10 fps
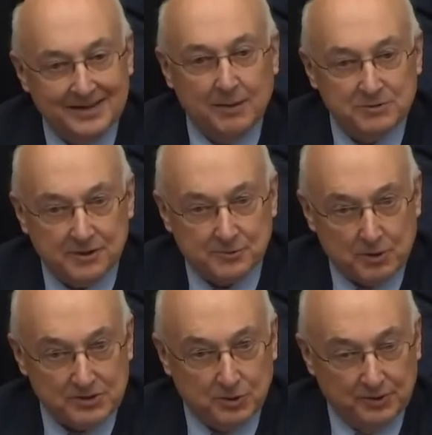That was the
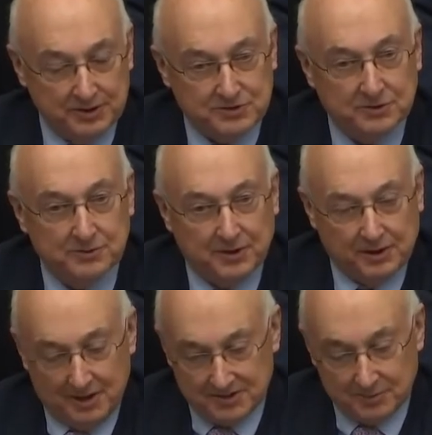threshold issue
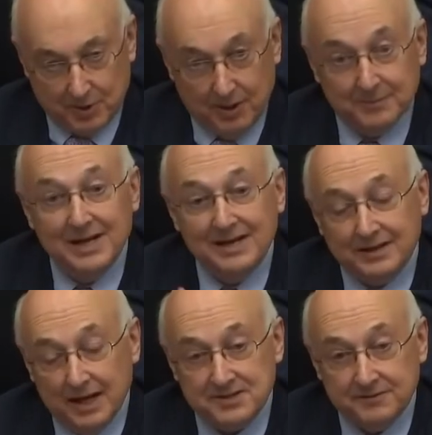that caused the problem.
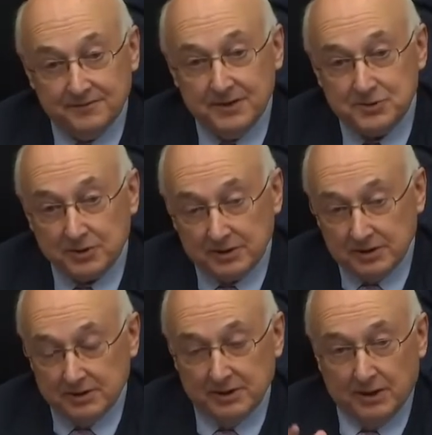Gates and fees are
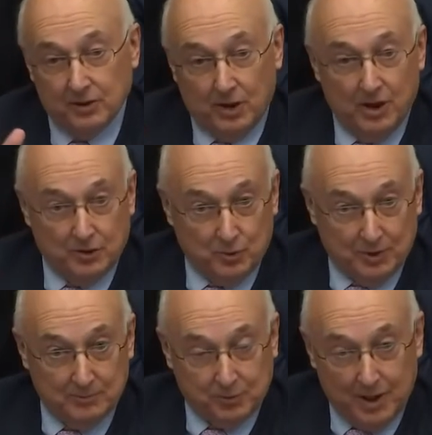clearly a
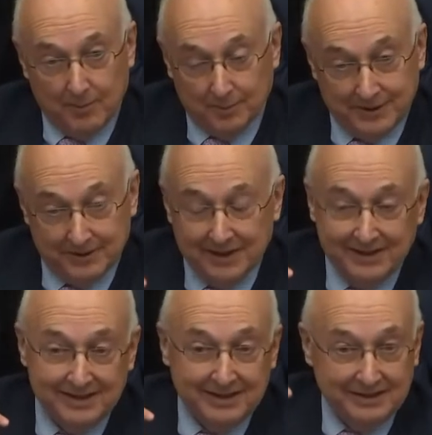longer-run problem. In,
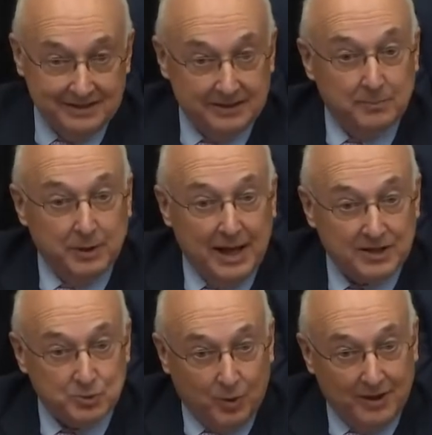in a
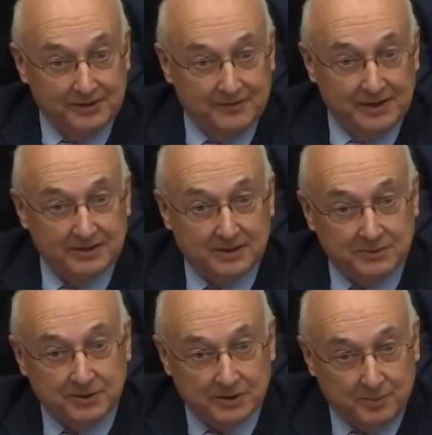black swan event, the,
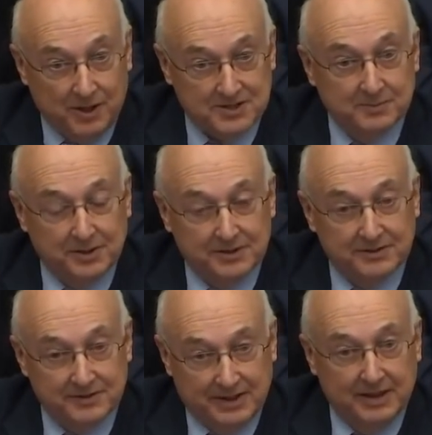you know, the
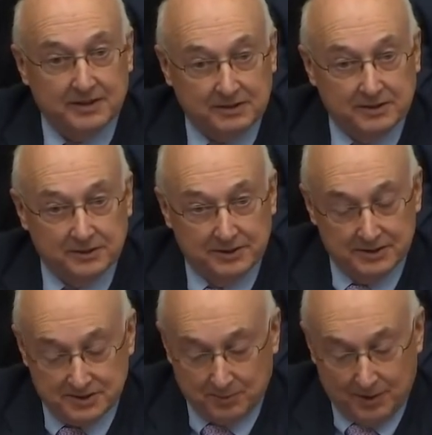possibility of a gate
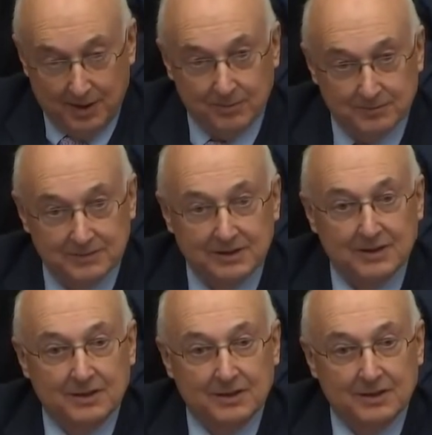clearly is a problem.